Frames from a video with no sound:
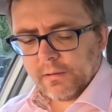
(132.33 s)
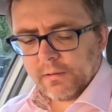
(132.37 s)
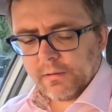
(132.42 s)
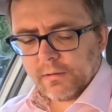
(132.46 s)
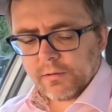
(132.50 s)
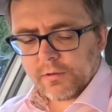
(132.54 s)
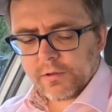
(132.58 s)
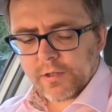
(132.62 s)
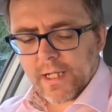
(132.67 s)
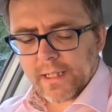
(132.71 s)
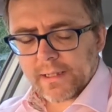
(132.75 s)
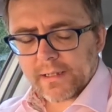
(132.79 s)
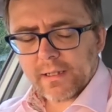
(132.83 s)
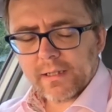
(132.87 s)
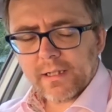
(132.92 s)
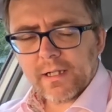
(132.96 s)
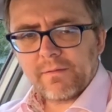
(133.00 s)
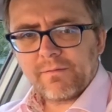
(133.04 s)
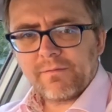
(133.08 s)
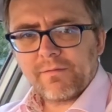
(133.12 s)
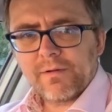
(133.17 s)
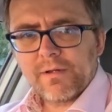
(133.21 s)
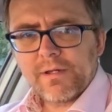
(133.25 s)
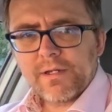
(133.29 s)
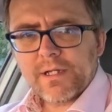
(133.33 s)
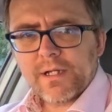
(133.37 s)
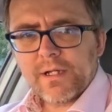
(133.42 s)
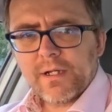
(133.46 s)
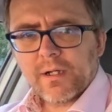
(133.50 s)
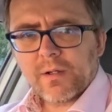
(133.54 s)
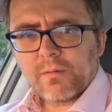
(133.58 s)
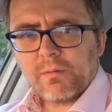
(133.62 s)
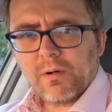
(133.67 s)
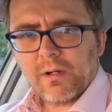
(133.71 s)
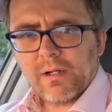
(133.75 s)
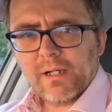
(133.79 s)
check the difference in the
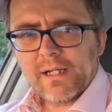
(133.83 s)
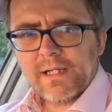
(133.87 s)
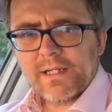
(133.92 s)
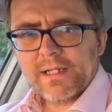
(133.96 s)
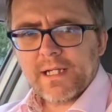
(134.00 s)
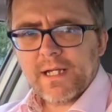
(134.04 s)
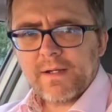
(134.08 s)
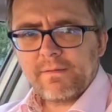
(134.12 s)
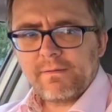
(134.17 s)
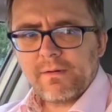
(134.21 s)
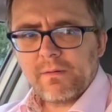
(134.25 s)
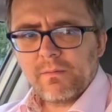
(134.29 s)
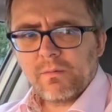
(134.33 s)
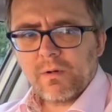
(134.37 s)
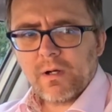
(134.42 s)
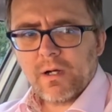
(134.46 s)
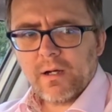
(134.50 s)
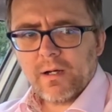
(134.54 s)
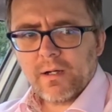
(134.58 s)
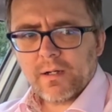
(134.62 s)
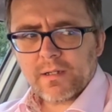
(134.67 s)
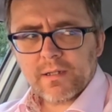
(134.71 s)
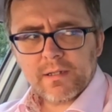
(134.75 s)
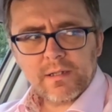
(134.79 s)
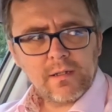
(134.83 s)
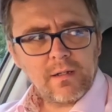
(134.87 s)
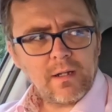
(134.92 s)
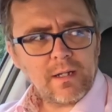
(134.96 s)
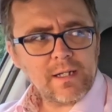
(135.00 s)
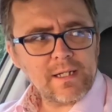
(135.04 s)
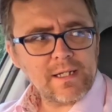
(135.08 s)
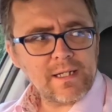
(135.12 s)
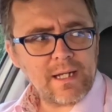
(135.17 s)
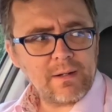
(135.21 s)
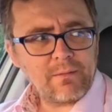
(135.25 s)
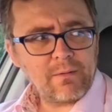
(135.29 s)
quality, see if it works. Like I
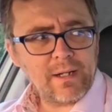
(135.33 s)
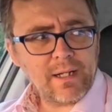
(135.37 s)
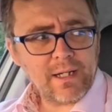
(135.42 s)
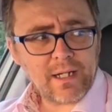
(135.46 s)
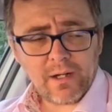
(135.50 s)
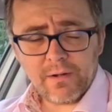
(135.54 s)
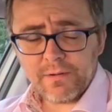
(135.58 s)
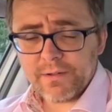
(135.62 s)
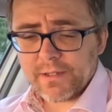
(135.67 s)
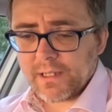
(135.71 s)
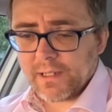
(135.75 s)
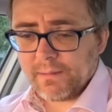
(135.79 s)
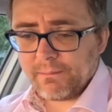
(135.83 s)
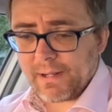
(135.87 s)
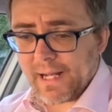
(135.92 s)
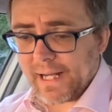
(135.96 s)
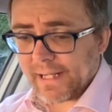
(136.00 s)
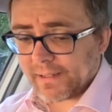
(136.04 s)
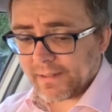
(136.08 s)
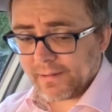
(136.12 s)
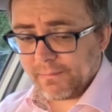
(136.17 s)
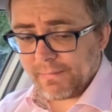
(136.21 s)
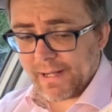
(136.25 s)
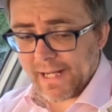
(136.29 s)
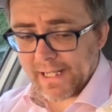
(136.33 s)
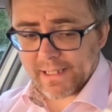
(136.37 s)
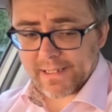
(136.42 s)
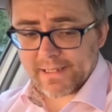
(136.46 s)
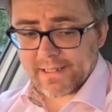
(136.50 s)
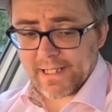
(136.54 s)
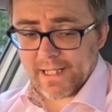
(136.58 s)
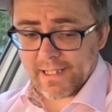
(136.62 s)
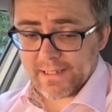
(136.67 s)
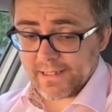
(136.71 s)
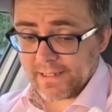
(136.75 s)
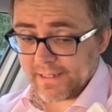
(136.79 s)
say, when it goes in the Mac
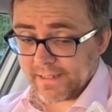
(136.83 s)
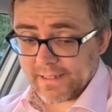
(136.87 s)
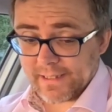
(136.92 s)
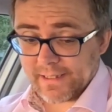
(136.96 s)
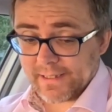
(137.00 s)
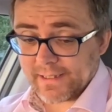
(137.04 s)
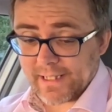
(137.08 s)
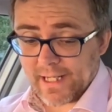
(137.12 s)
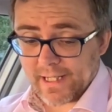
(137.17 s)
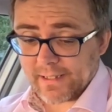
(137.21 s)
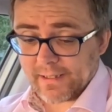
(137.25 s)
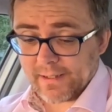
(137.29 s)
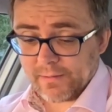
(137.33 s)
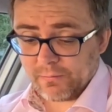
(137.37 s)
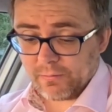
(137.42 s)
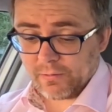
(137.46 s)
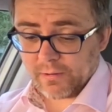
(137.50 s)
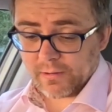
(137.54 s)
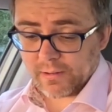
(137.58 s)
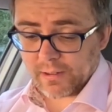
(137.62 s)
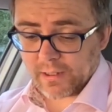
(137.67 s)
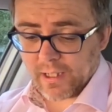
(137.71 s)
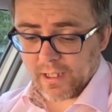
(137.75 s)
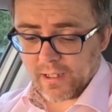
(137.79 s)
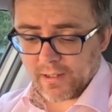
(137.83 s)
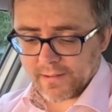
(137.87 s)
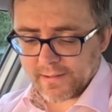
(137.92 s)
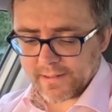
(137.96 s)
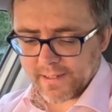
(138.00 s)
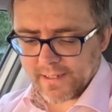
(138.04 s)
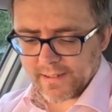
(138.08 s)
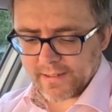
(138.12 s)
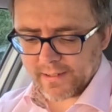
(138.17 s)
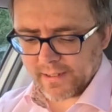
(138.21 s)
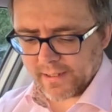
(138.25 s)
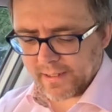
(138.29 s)
says it's exactly what the card
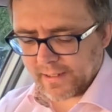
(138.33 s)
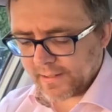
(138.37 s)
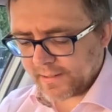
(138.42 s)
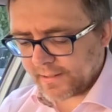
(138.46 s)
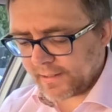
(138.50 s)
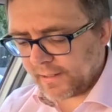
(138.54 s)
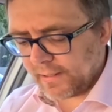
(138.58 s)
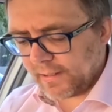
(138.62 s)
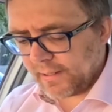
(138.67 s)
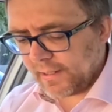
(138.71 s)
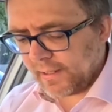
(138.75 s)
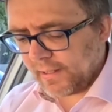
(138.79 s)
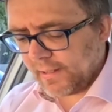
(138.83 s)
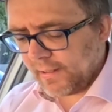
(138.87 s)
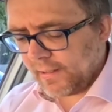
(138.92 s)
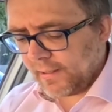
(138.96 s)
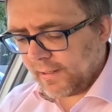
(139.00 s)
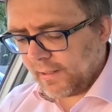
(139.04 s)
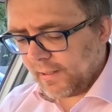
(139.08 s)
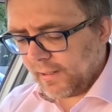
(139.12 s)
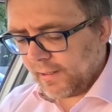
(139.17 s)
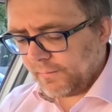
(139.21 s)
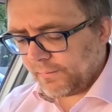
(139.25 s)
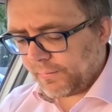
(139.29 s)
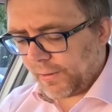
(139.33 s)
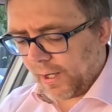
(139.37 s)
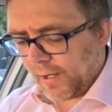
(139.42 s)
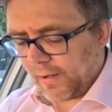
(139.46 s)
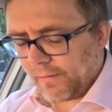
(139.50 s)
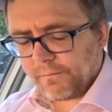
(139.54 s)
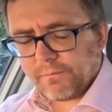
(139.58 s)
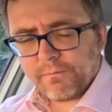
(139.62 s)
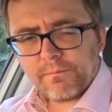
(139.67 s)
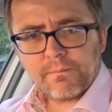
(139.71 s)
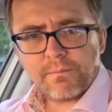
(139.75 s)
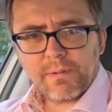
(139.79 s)
says it is. But
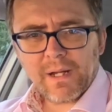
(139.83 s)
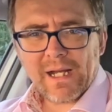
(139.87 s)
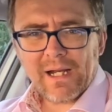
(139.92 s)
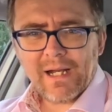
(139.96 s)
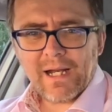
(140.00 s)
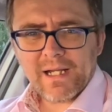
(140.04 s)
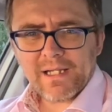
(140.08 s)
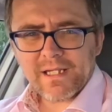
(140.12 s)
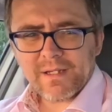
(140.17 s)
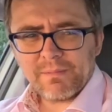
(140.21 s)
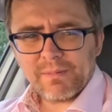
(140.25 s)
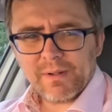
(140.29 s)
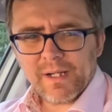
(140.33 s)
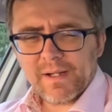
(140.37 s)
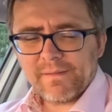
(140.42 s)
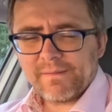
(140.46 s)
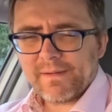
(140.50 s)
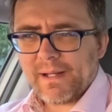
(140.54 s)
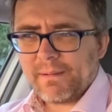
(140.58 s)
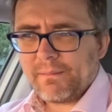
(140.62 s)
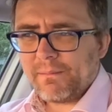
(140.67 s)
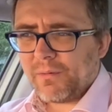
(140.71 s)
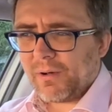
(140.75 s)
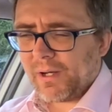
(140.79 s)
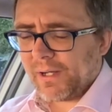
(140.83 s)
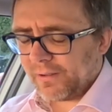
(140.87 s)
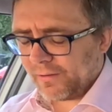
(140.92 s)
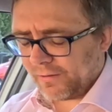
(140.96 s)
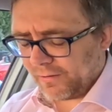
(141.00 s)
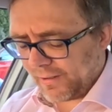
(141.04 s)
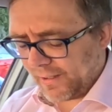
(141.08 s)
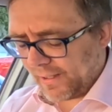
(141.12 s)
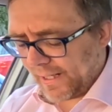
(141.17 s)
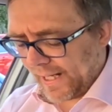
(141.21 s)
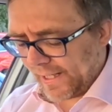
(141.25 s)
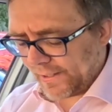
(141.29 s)
I've been led to believe that might
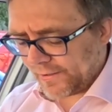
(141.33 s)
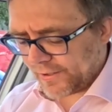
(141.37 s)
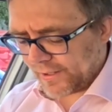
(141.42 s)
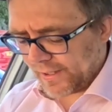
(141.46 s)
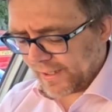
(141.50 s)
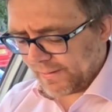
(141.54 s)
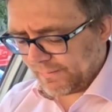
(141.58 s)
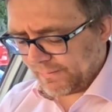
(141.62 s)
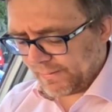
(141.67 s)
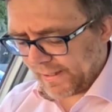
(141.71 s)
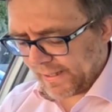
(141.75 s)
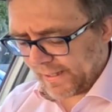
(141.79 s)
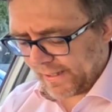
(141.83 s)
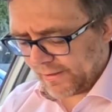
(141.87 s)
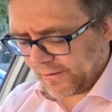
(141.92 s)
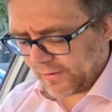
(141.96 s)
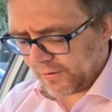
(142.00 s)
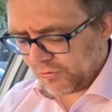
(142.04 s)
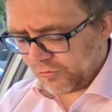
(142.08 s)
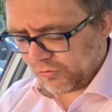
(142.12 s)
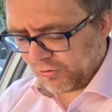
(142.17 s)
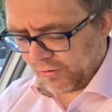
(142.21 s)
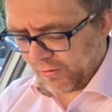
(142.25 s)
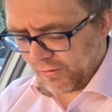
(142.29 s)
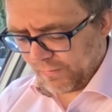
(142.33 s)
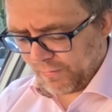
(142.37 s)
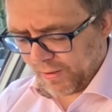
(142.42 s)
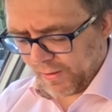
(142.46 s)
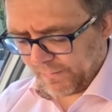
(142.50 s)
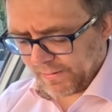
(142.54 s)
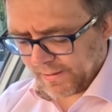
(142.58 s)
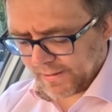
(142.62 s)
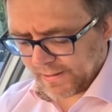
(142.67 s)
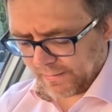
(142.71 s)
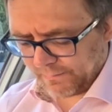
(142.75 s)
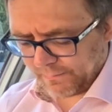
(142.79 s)
not actually be true. It might
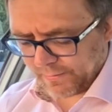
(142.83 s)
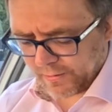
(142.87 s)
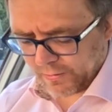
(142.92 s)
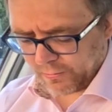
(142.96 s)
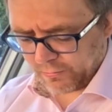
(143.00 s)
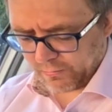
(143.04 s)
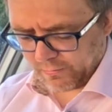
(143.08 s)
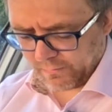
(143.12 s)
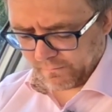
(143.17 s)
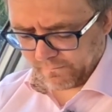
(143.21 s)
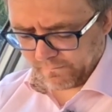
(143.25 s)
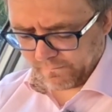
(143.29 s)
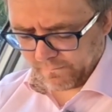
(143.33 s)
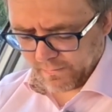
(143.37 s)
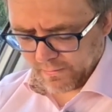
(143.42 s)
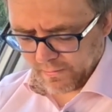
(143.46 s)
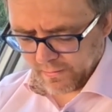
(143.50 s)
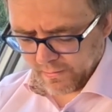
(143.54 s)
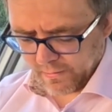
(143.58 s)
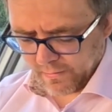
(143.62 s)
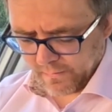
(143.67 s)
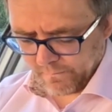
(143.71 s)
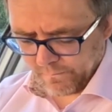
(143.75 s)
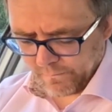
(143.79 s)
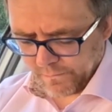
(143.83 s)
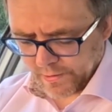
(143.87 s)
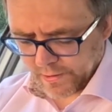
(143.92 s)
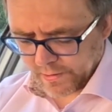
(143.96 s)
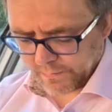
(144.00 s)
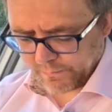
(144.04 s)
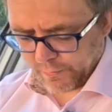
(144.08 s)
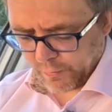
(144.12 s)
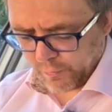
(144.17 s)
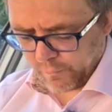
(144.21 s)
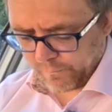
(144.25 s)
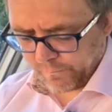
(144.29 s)
be some sort of
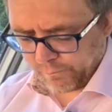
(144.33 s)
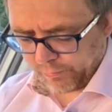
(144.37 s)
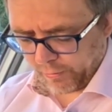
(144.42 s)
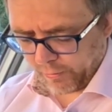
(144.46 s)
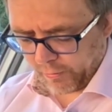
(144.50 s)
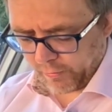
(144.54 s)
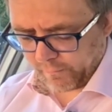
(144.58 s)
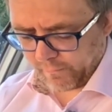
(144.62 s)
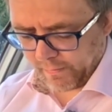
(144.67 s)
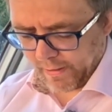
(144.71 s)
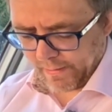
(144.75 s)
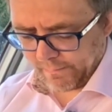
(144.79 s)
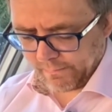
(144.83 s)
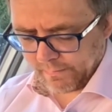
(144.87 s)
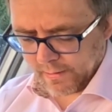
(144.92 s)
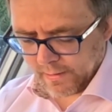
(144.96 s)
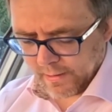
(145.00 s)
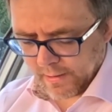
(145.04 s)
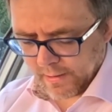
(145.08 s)
spoof program.